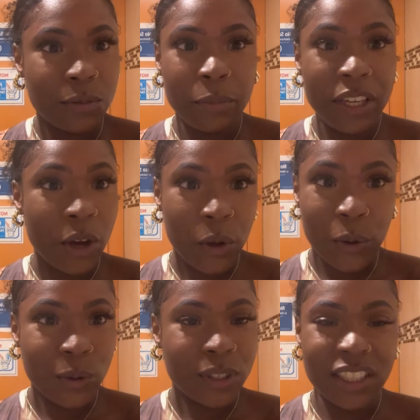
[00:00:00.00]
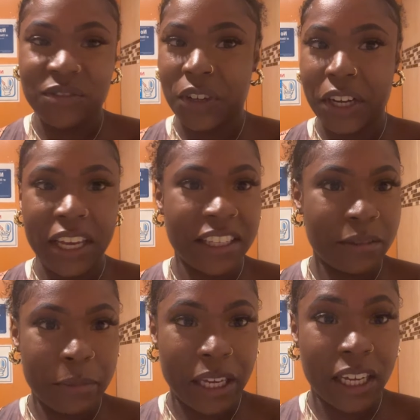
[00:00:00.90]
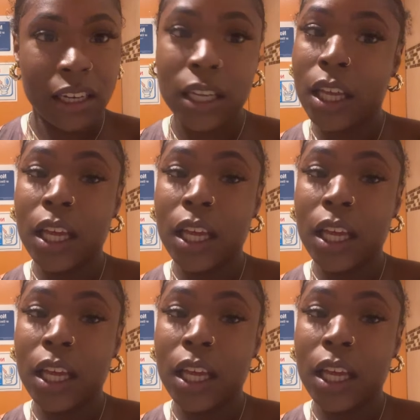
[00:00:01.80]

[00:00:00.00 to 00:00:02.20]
To be old, he's a very handsome man.